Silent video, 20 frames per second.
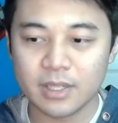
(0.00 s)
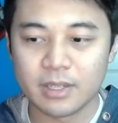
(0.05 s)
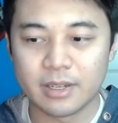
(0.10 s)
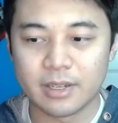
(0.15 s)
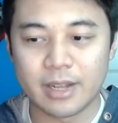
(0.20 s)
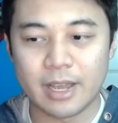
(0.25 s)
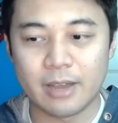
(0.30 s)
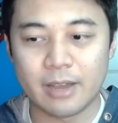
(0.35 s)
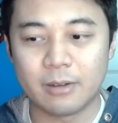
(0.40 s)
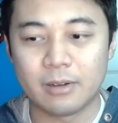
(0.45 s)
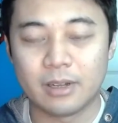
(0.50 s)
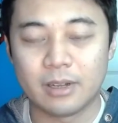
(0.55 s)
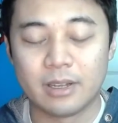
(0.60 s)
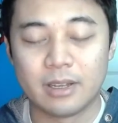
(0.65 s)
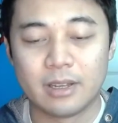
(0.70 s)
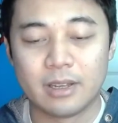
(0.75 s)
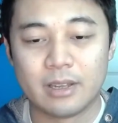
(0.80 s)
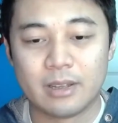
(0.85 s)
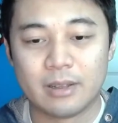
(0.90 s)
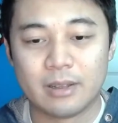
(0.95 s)
Now,
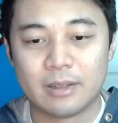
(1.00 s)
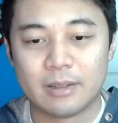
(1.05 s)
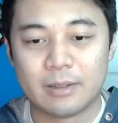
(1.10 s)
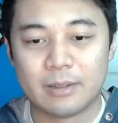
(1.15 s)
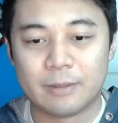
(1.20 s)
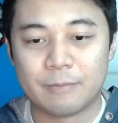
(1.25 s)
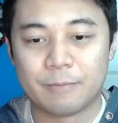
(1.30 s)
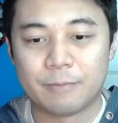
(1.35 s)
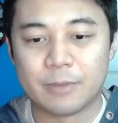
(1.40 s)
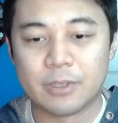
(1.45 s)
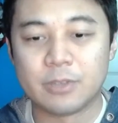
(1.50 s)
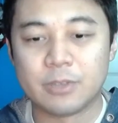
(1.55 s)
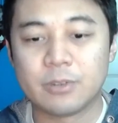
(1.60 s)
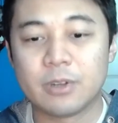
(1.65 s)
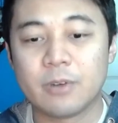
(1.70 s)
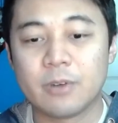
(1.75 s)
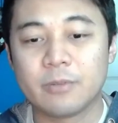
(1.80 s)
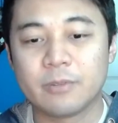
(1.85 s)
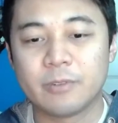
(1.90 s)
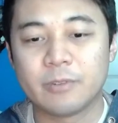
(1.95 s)
you
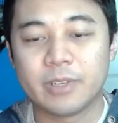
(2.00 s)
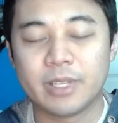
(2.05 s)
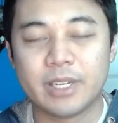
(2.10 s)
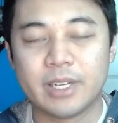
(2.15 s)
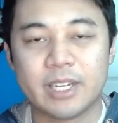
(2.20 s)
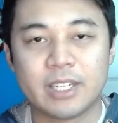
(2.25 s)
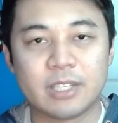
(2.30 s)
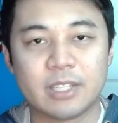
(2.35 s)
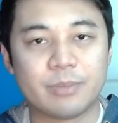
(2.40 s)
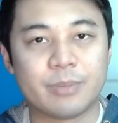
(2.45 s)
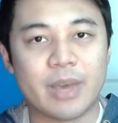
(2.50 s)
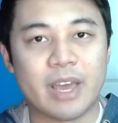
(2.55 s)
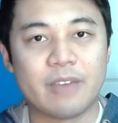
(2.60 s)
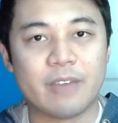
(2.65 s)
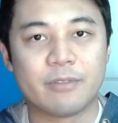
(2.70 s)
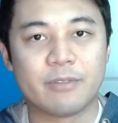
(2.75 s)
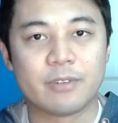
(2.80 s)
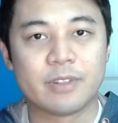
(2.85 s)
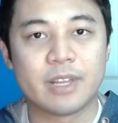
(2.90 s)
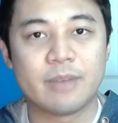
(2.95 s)
don't really need to pay
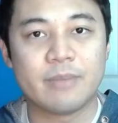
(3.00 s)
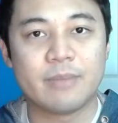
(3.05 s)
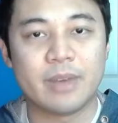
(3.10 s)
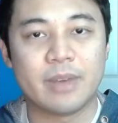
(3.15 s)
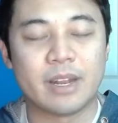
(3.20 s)
for them,